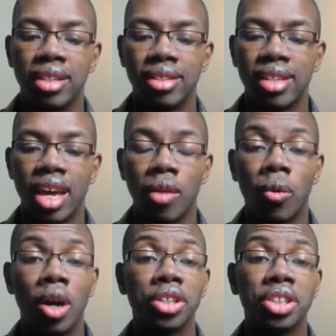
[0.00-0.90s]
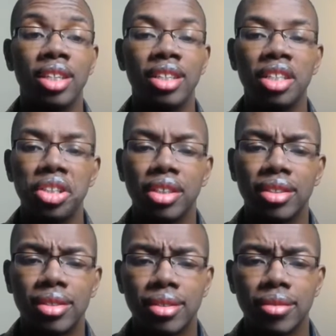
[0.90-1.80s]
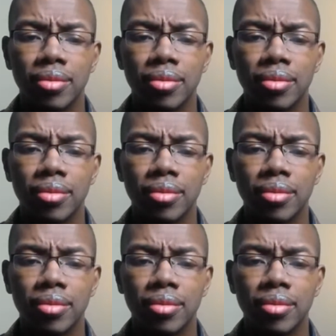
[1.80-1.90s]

say, washing the dishes